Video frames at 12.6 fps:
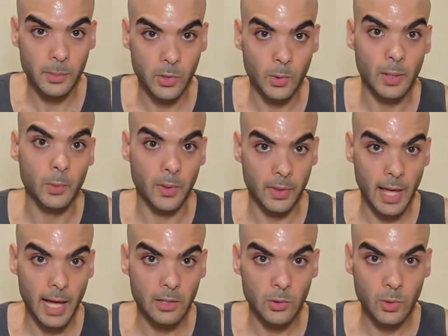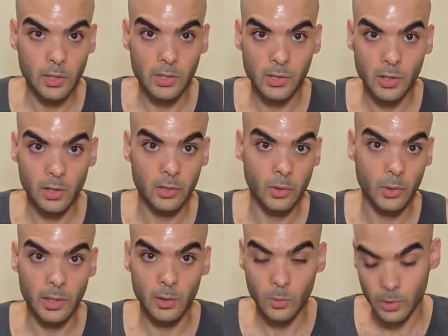strength with that, you can start
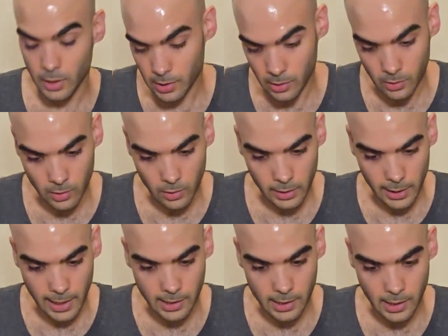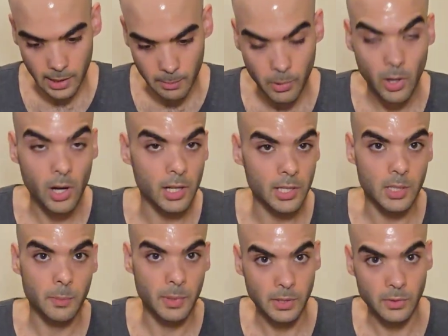doing what is called, I guess, a
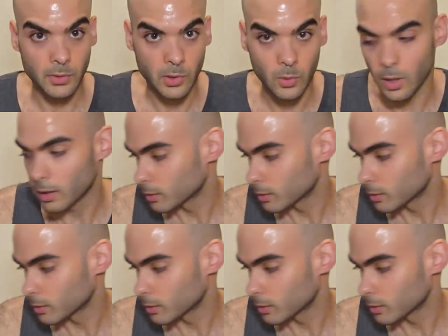pause pistol squat,